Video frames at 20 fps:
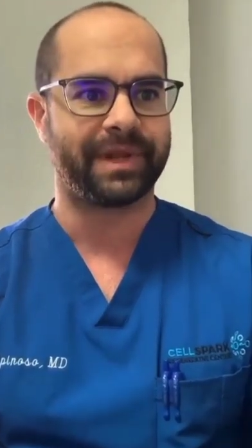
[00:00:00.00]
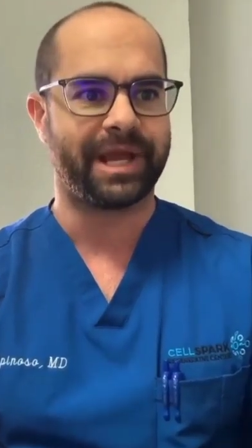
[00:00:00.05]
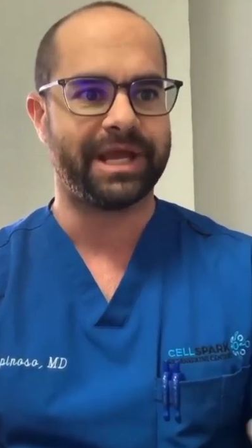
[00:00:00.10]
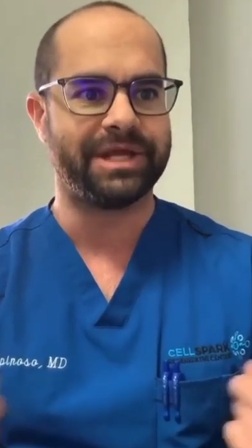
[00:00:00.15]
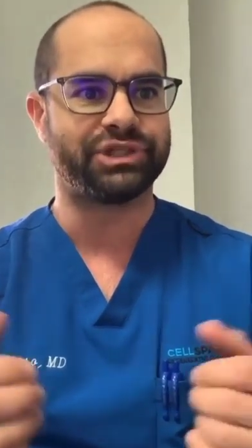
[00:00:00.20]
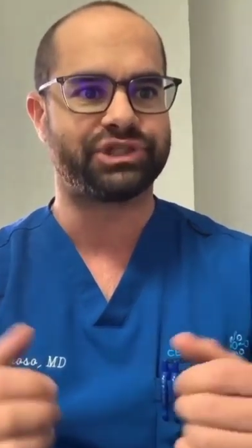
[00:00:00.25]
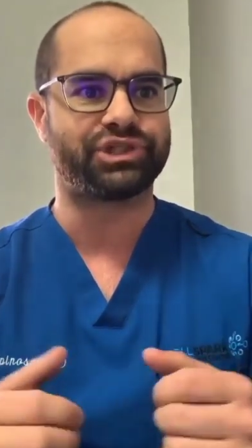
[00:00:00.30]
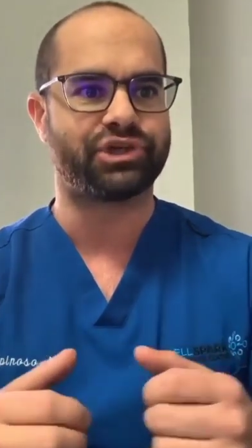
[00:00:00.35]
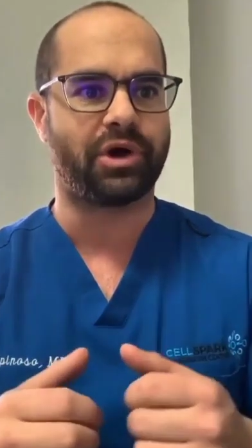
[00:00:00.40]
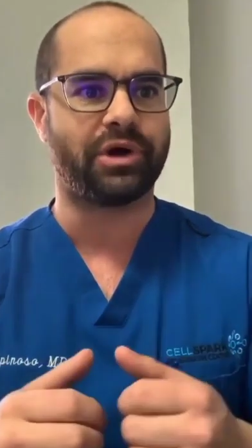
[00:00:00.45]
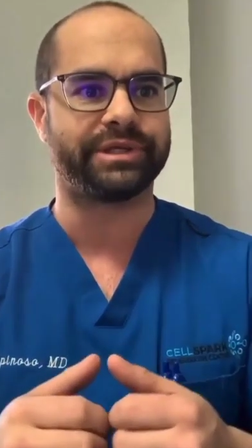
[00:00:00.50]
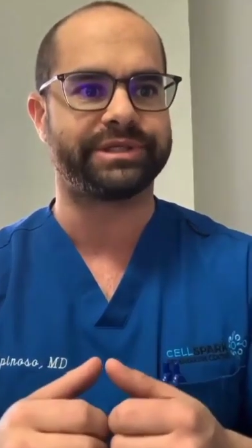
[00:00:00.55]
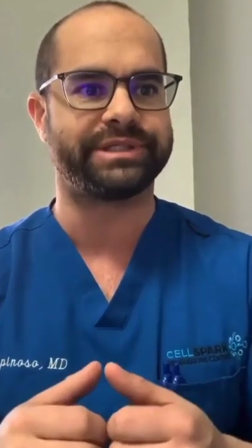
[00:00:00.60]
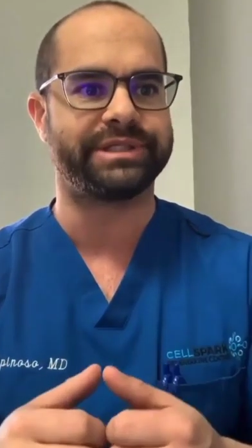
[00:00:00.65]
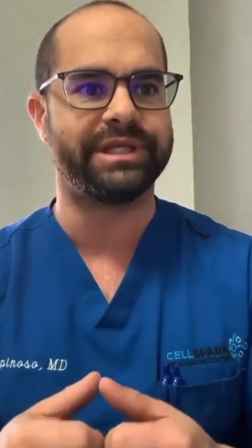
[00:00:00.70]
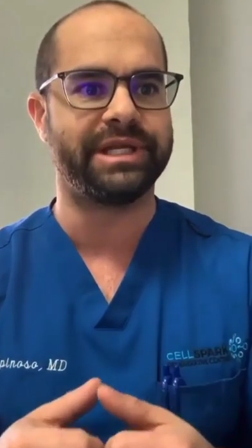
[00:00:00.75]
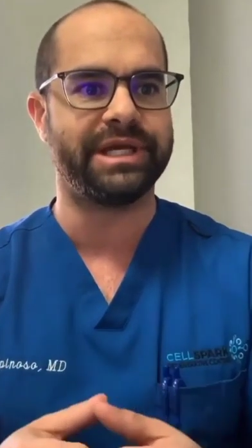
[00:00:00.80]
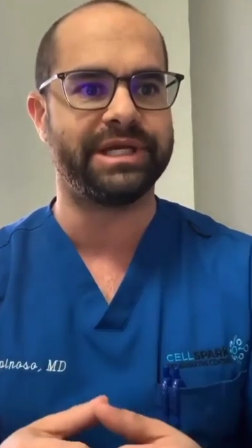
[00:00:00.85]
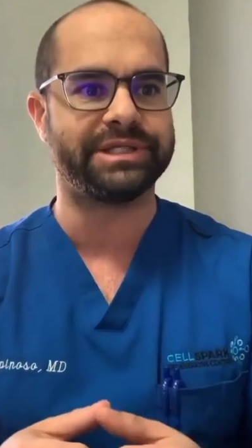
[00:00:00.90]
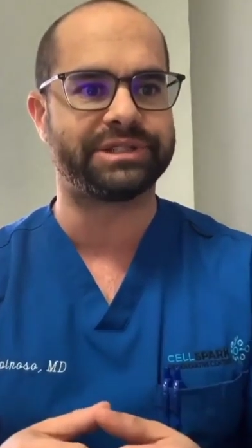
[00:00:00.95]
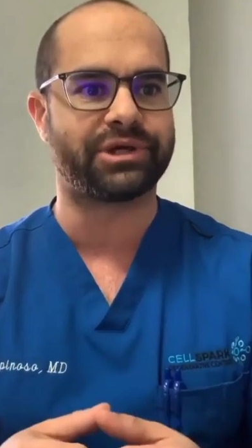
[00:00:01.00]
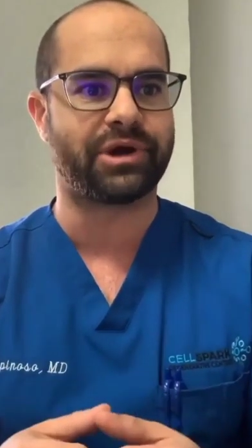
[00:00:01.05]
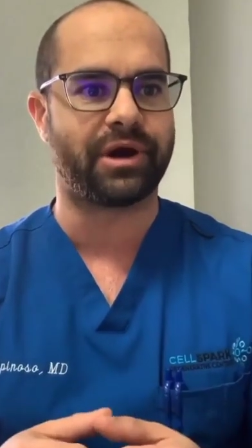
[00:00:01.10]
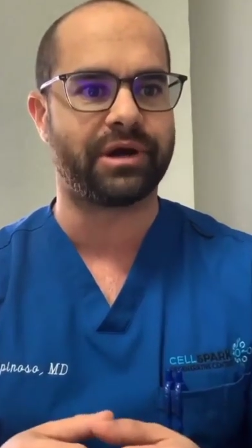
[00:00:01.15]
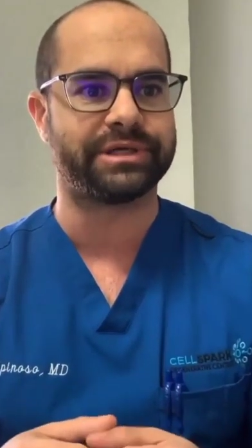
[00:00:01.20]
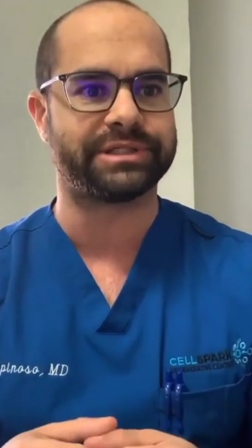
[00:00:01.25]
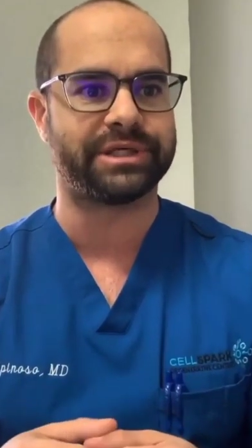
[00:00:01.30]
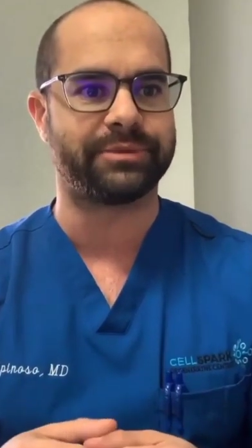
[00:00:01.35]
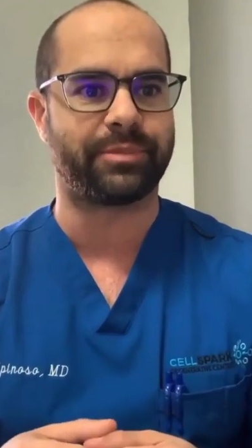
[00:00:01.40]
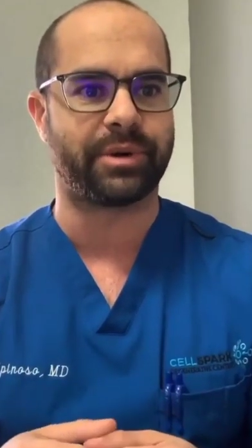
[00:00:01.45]
Install sneeze
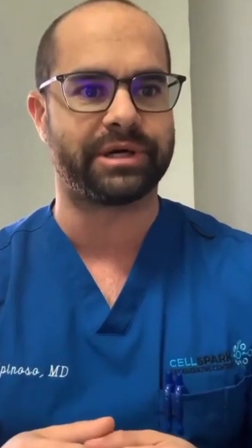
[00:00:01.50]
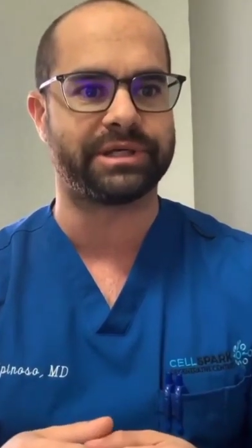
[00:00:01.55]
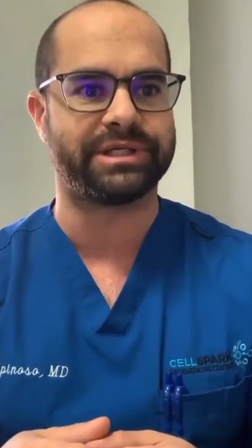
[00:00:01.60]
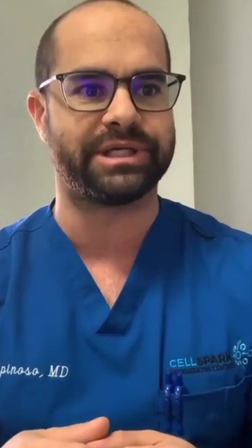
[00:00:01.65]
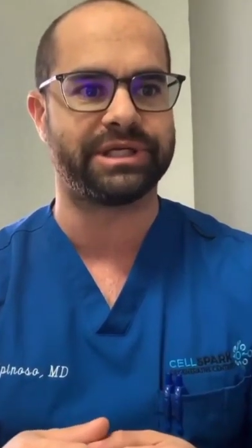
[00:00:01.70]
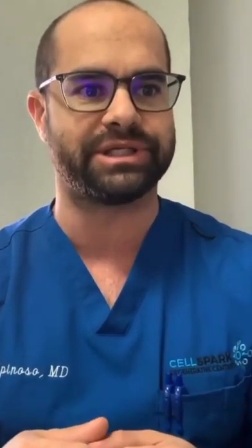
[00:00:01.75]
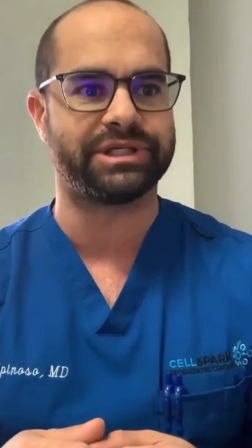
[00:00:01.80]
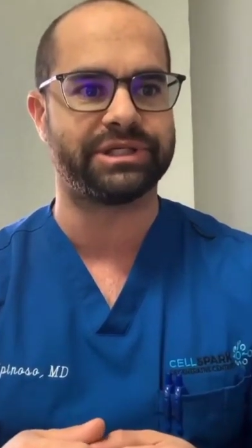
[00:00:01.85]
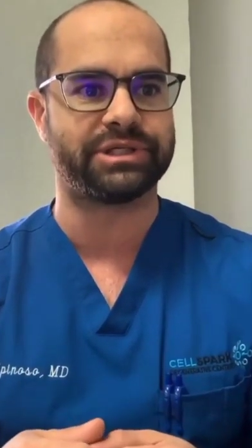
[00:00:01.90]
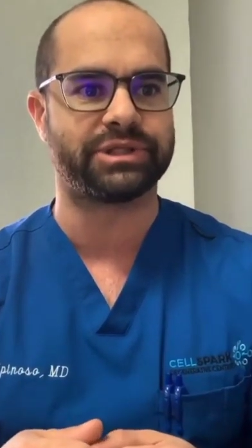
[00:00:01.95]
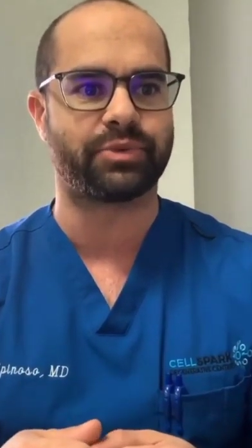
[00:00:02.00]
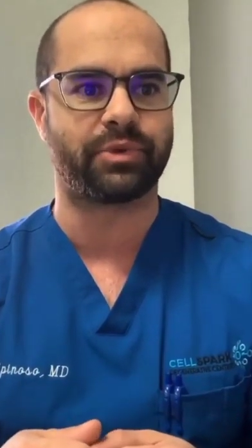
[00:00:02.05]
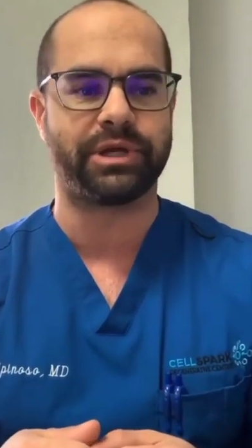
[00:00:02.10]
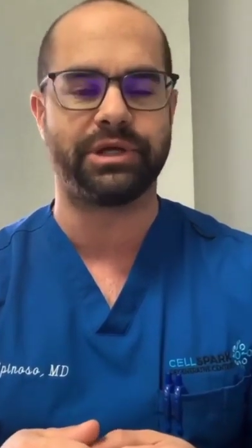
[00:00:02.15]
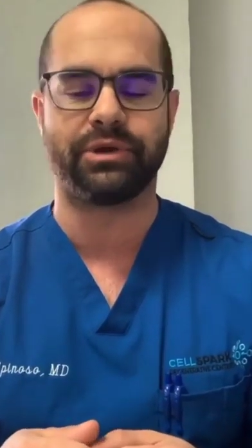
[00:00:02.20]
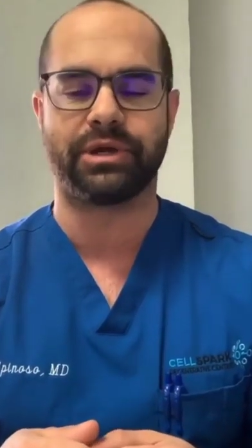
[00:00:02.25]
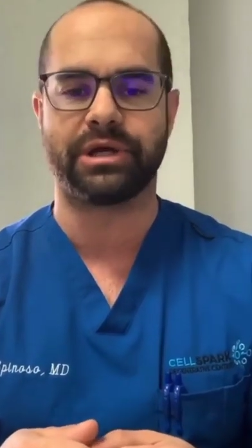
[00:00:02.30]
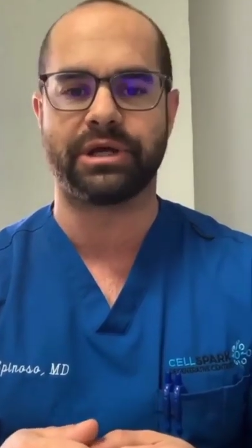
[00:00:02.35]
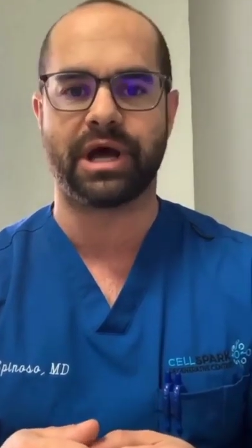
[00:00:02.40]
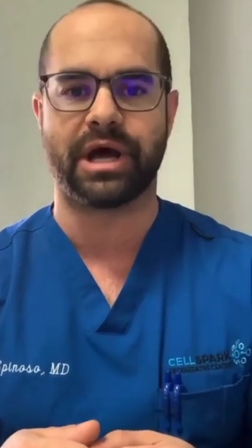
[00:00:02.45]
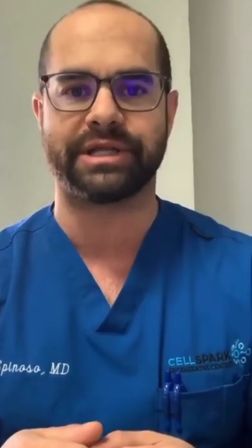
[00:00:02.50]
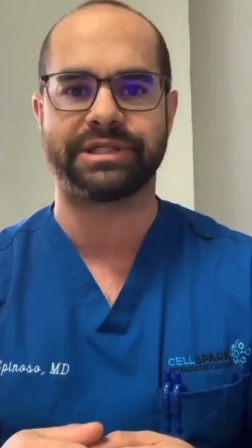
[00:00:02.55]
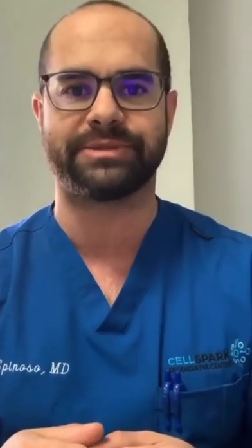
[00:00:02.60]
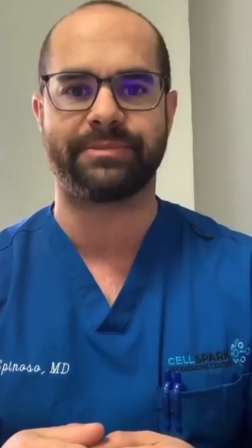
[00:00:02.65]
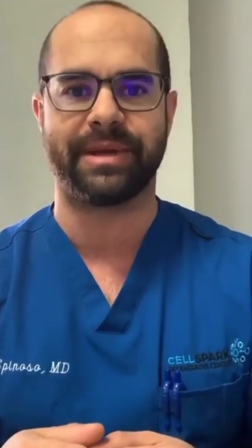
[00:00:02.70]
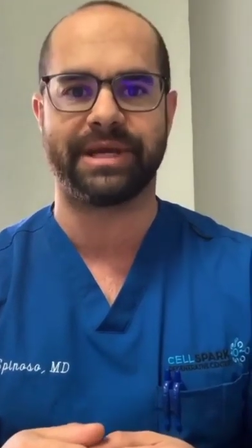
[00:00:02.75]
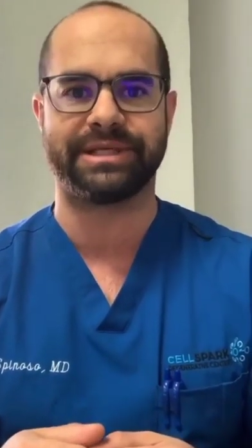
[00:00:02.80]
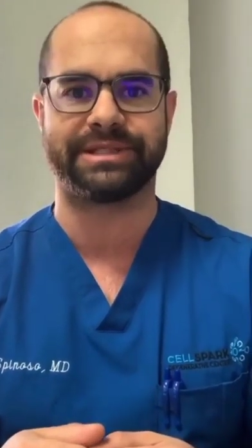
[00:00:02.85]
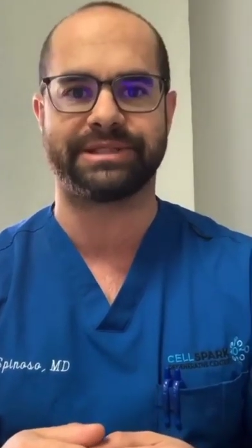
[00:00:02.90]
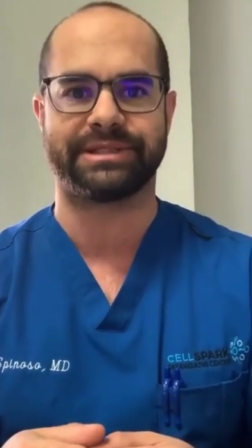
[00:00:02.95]
guards and partitions where you cannot
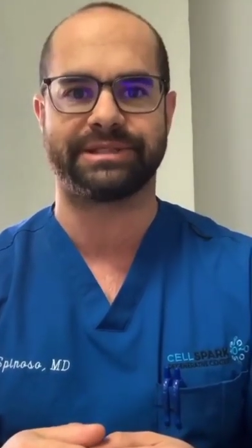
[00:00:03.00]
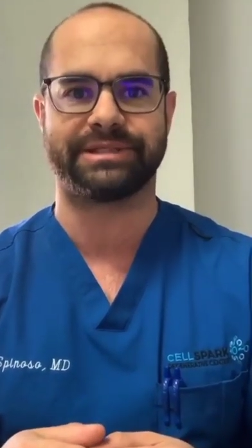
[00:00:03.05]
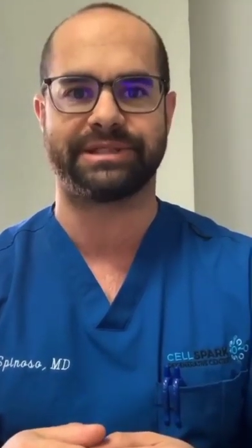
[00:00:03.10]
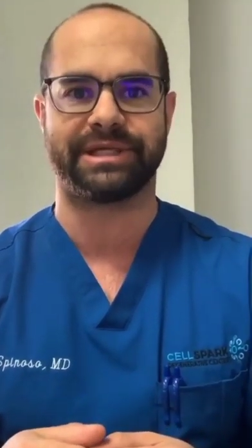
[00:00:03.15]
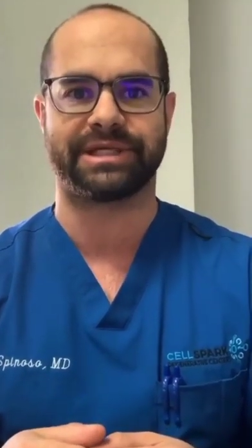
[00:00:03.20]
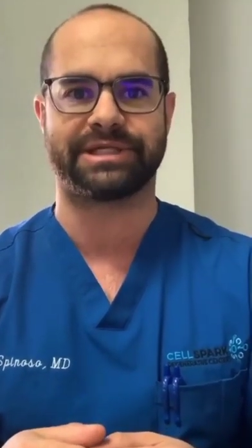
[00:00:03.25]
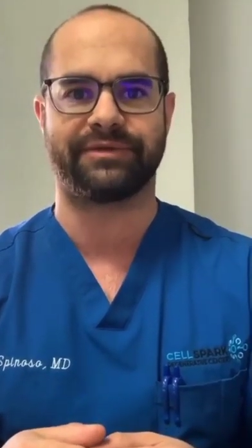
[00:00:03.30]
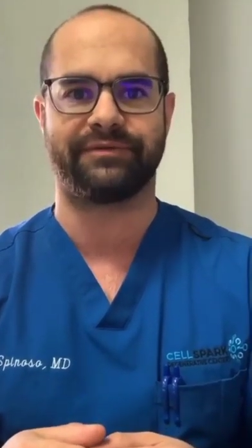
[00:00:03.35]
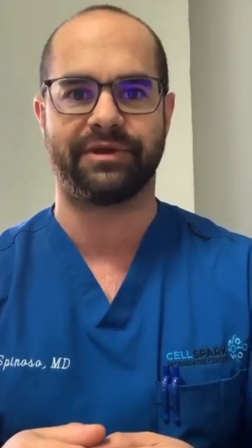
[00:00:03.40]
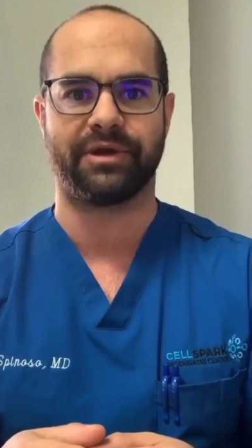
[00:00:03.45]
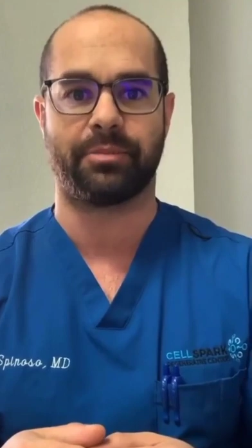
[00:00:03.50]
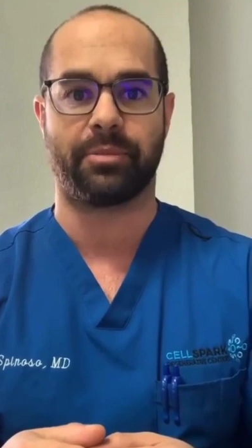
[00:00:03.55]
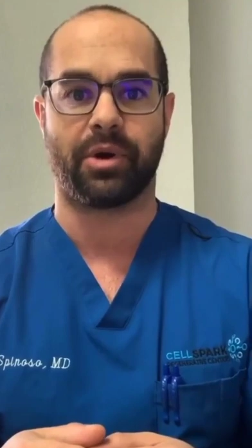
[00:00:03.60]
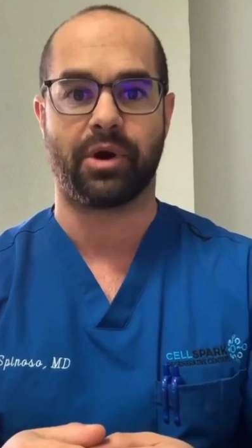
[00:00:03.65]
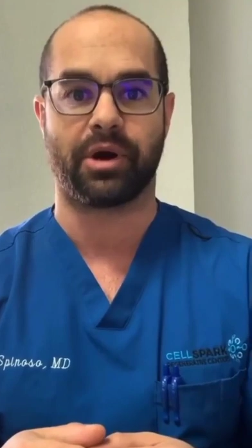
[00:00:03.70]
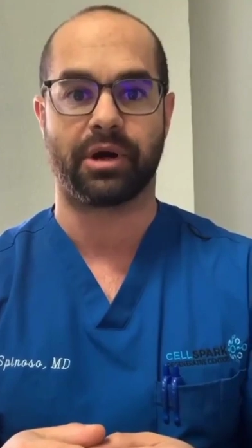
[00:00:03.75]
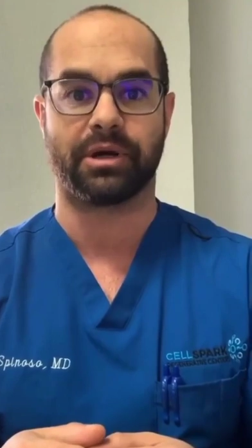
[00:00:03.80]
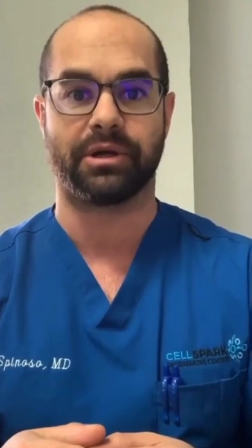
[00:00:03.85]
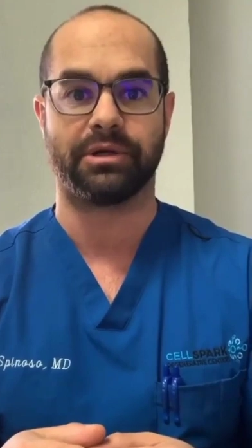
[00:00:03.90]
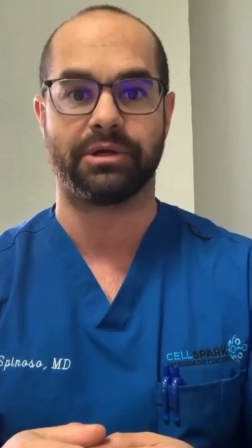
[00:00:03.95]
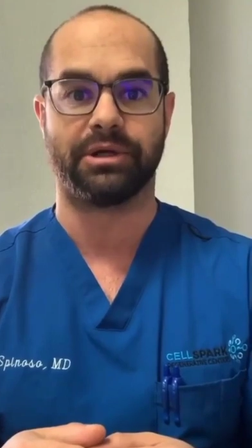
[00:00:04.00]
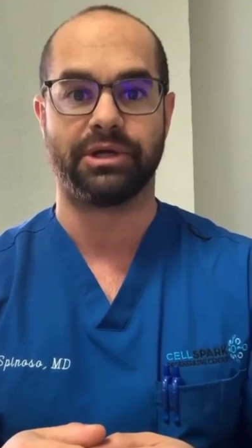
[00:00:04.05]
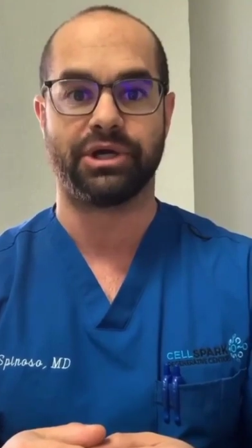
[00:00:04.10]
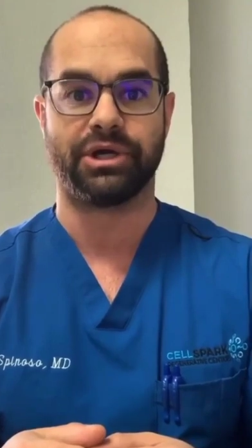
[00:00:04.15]
space 6 feet apart.